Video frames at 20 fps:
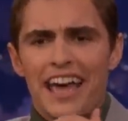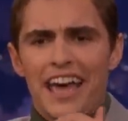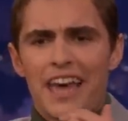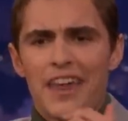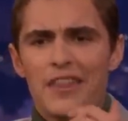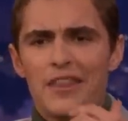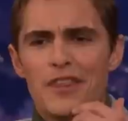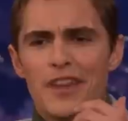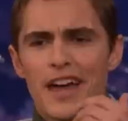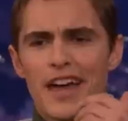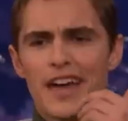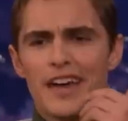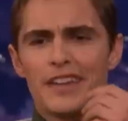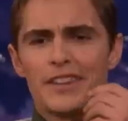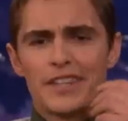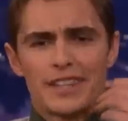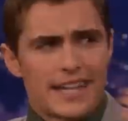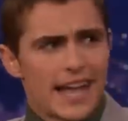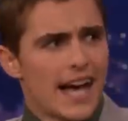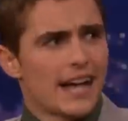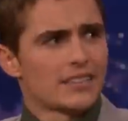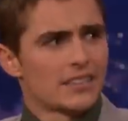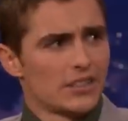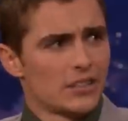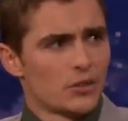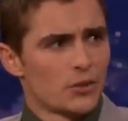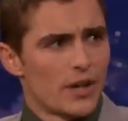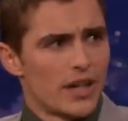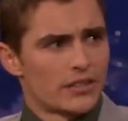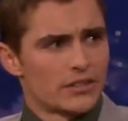And then the
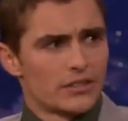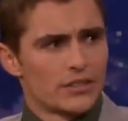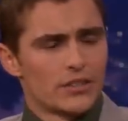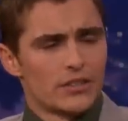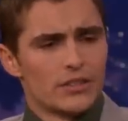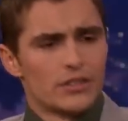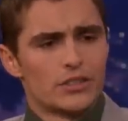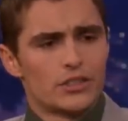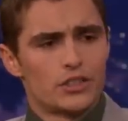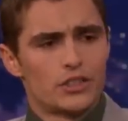casting director,